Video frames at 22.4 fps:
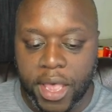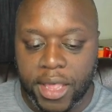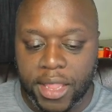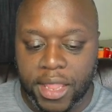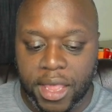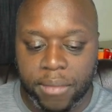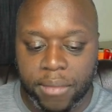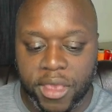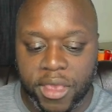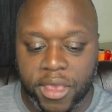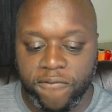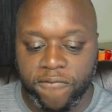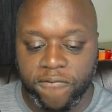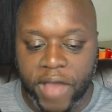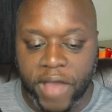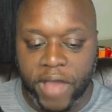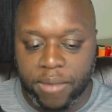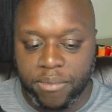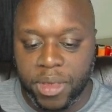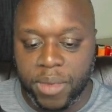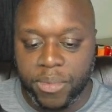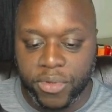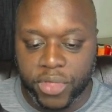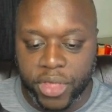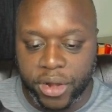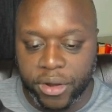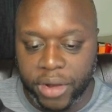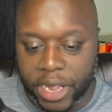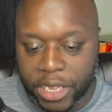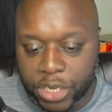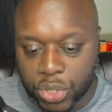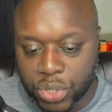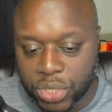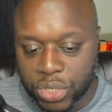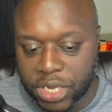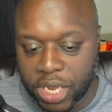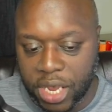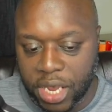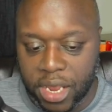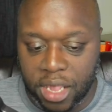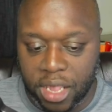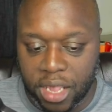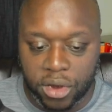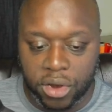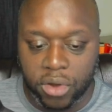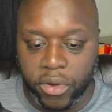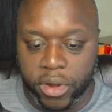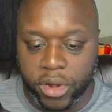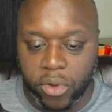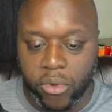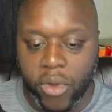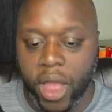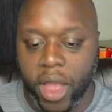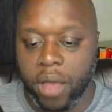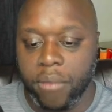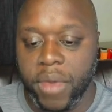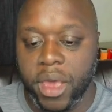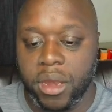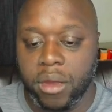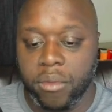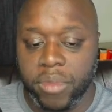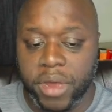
Let me find people that are interested, and they're going to recommend them.